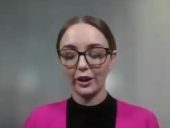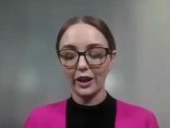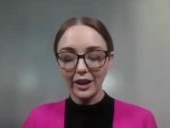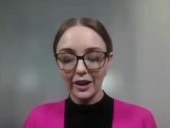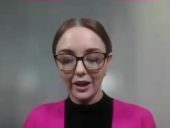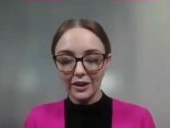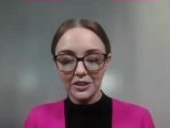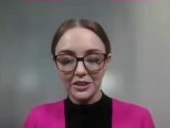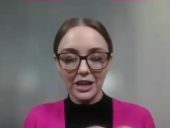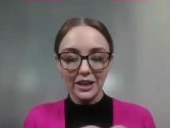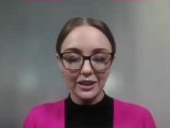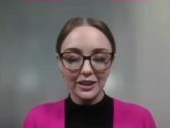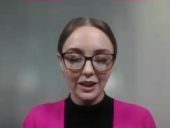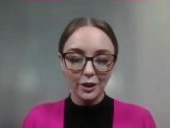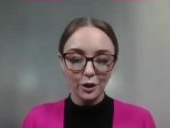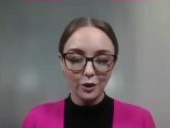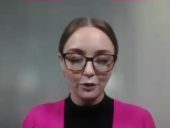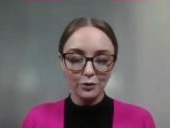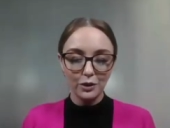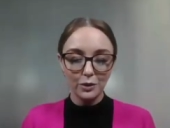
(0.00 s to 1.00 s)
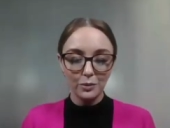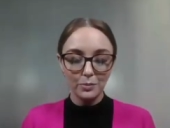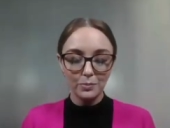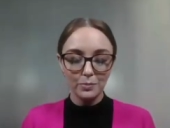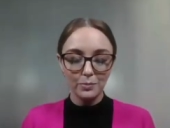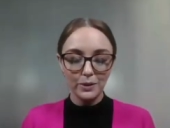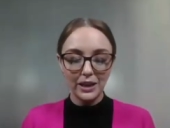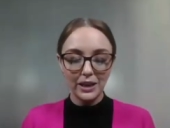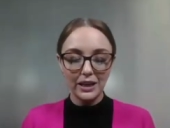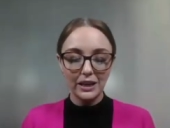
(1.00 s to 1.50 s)
okay, I take that coffee
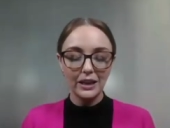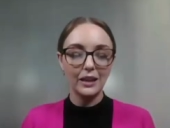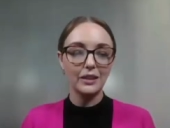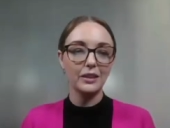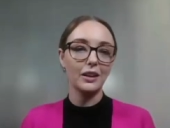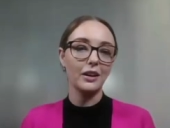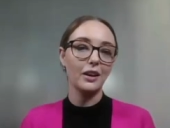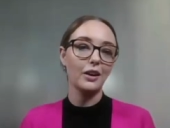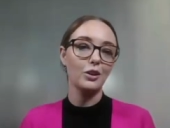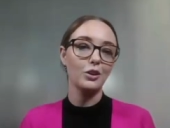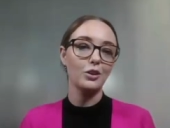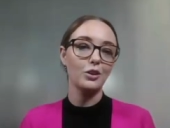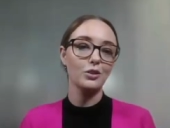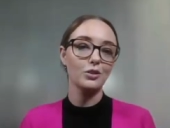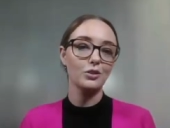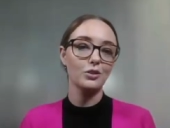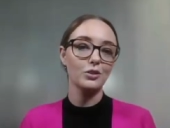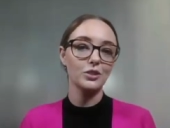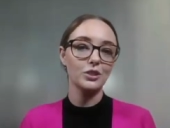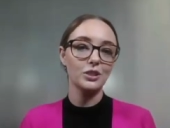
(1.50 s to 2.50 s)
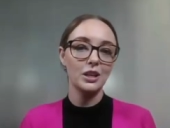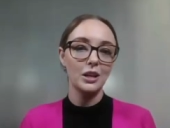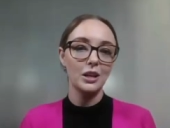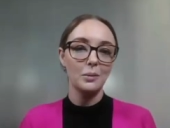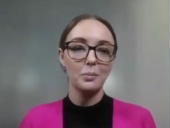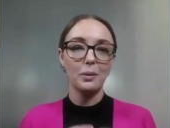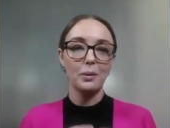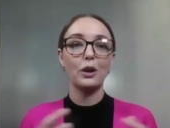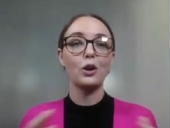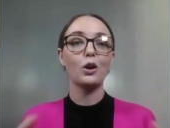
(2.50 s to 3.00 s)
bean and then I use
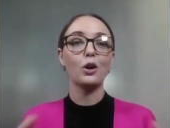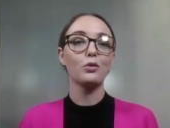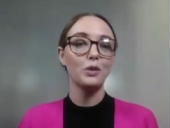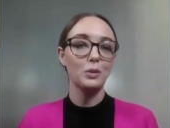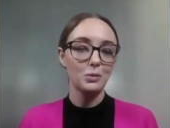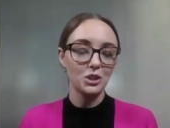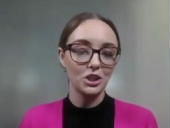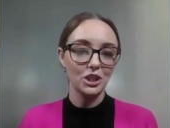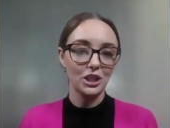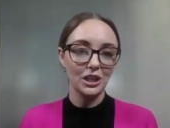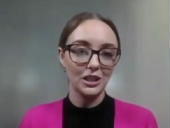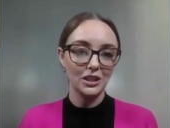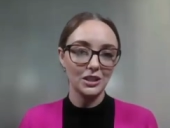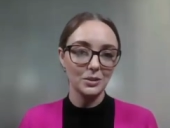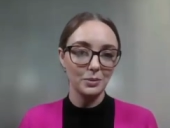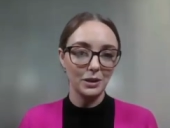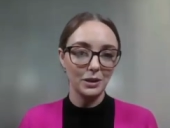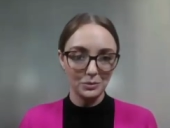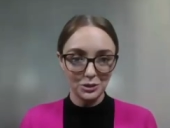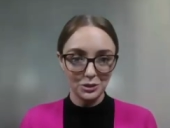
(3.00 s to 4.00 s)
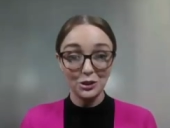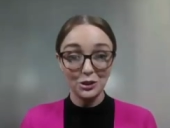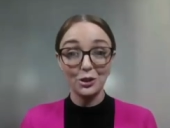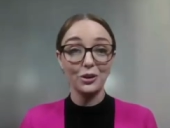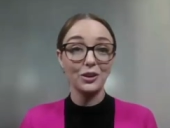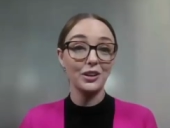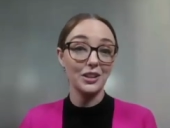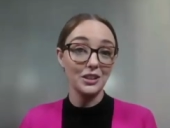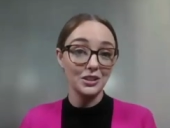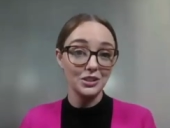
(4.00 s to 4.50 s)
my coffee machine to be able to
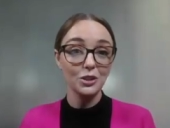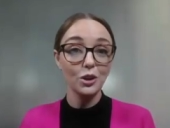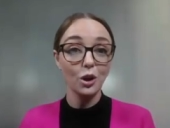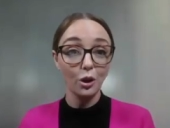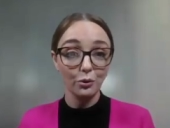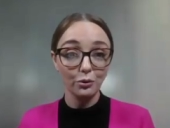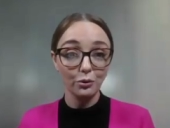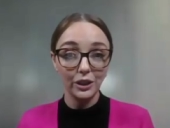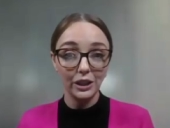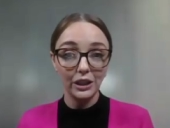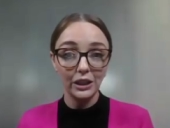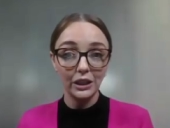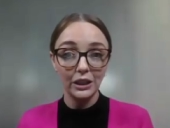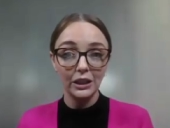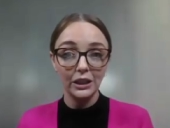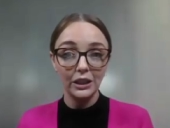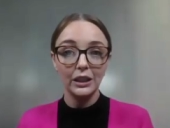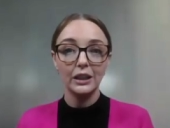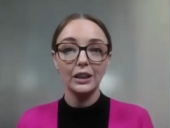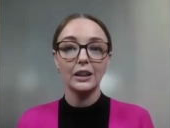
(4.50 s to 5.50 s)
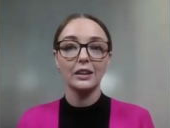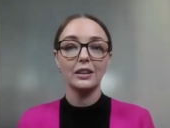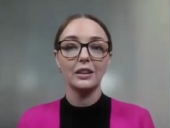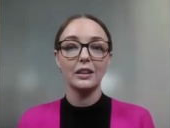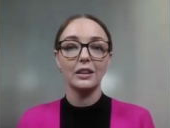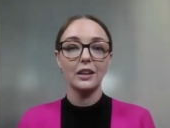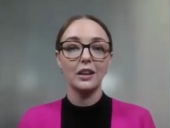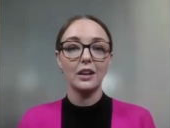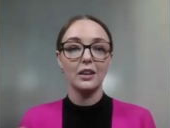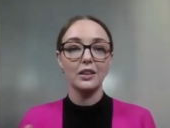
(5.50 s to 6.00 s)
turn it into coffee
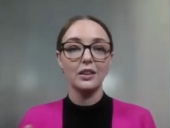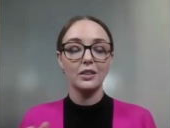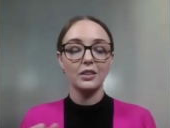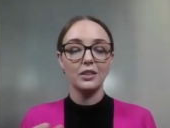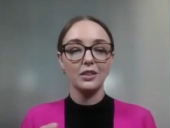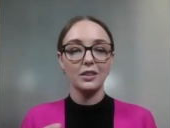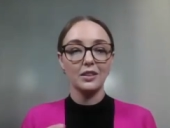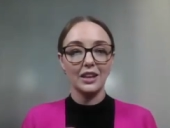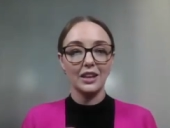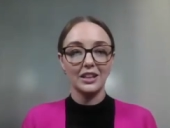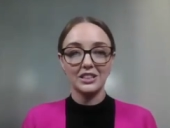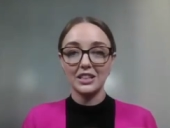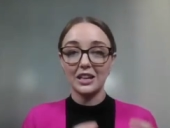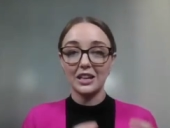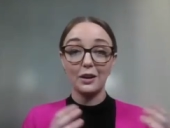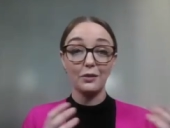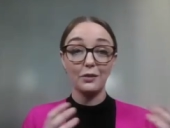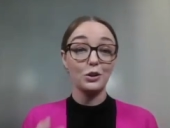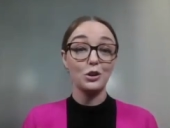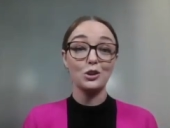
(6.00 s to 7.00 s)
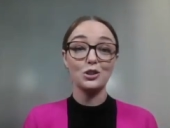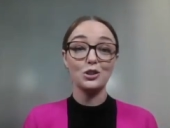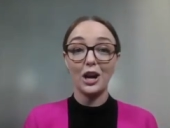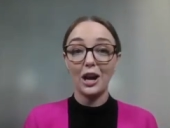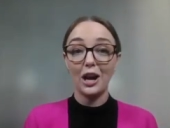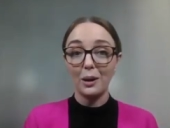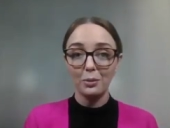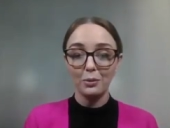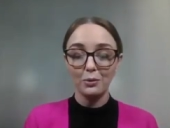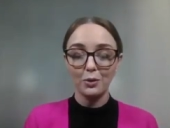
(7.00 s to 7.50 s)
let's say I have a new
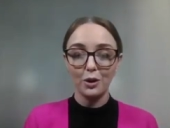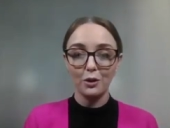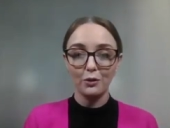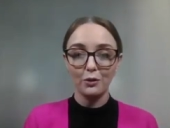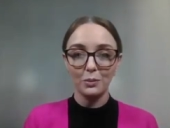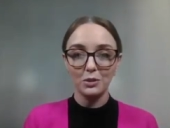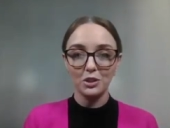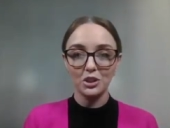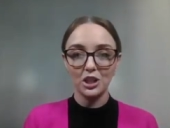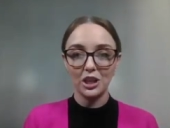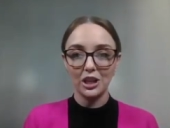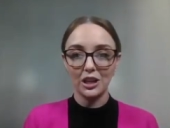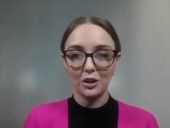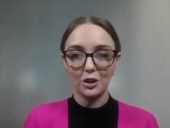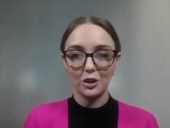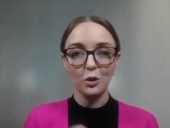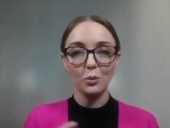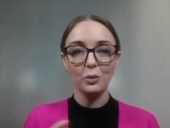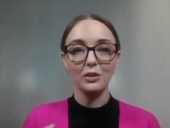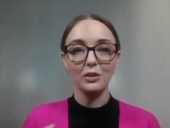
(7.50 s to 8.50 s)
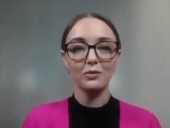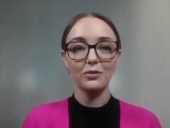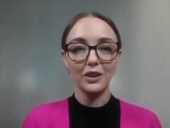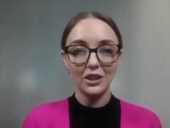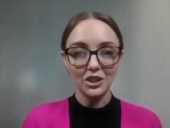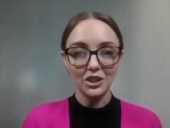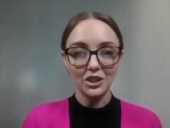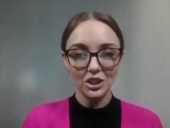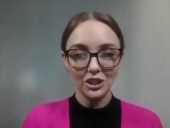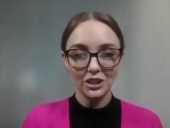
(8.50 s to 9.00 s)
type of coffee machine, a new
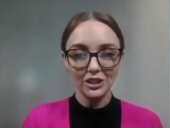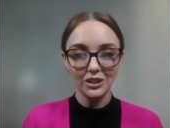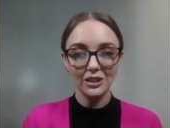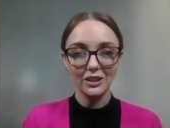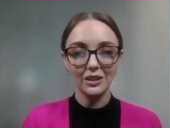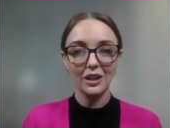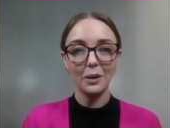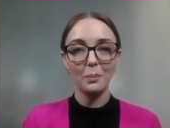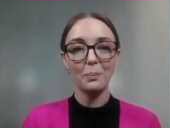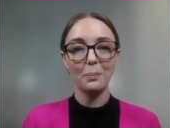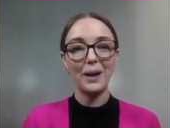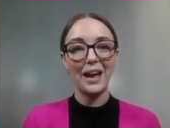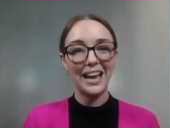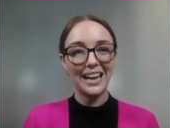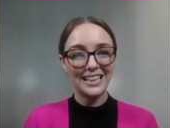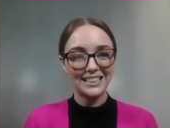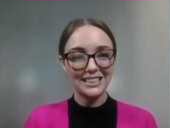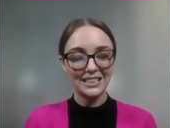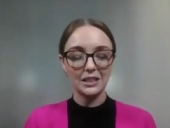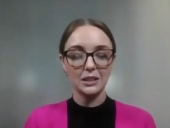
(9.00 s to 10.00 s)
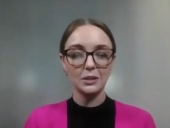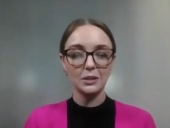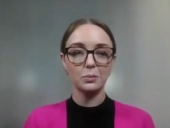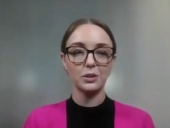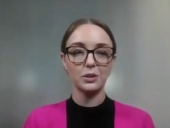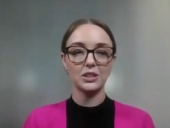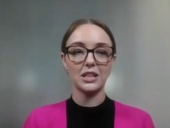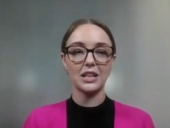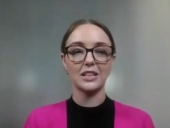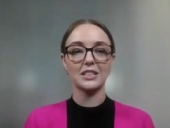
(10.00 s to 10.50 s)
invention, a mm. patent mm.
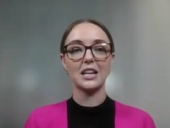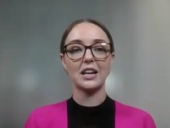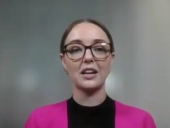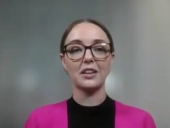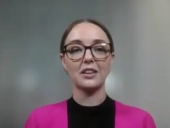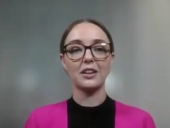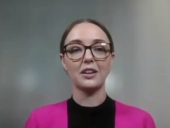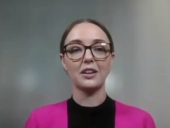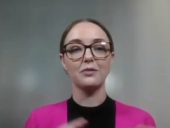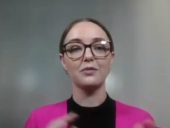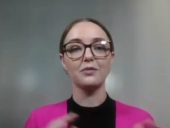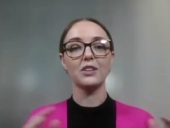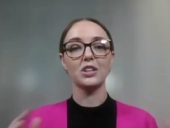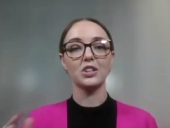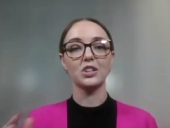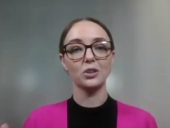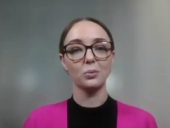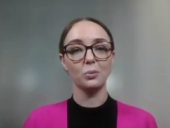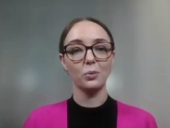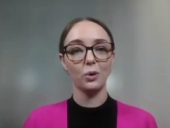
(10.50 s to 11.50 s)
protects how that invention